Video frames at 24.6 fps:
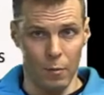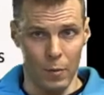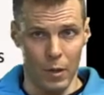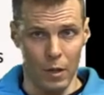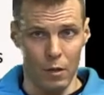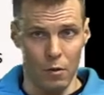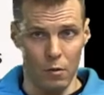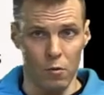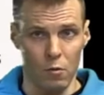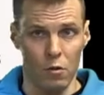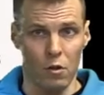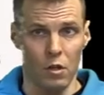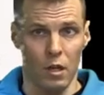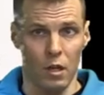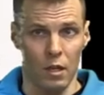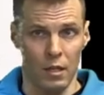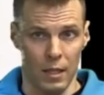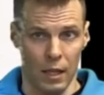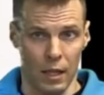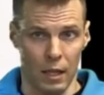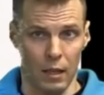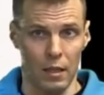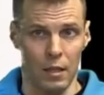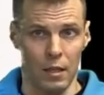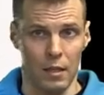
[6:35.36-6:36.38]
use a
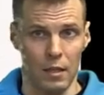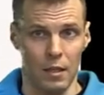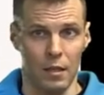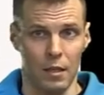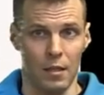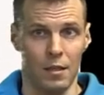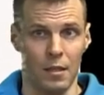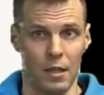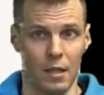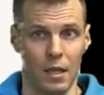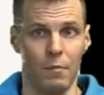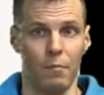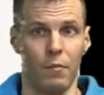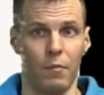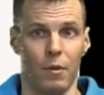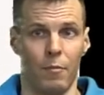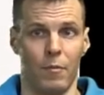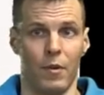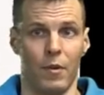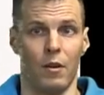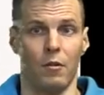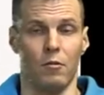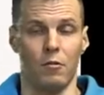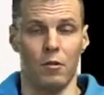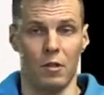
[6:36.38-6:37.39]
statistic simply
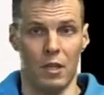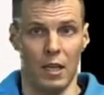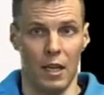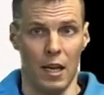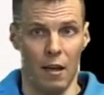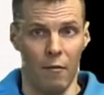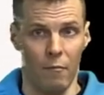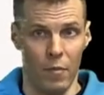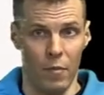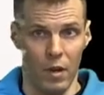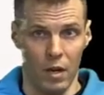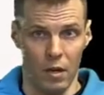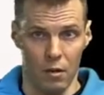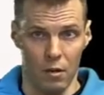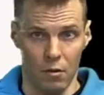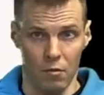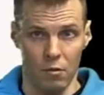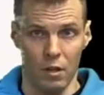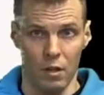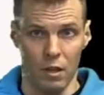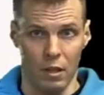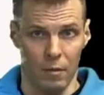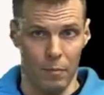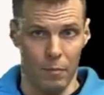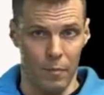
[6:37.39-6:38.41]
because they have been used
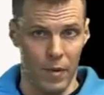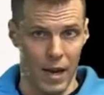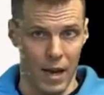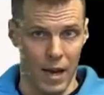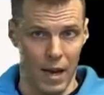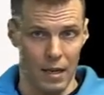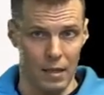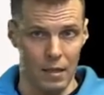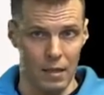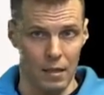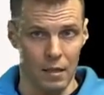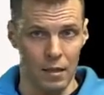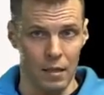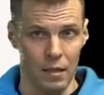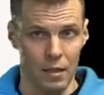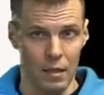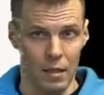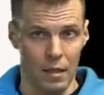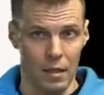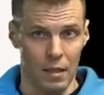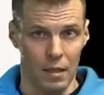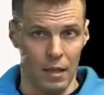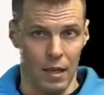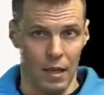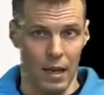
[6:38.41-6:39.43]
in the past.
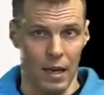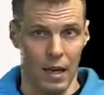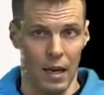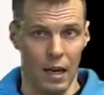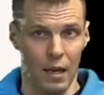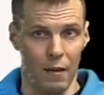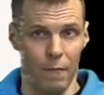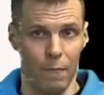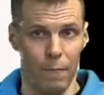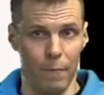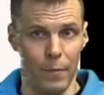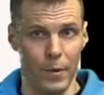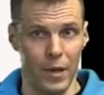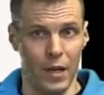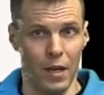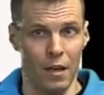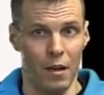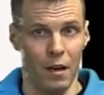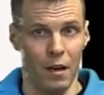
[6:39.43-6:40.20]
And if we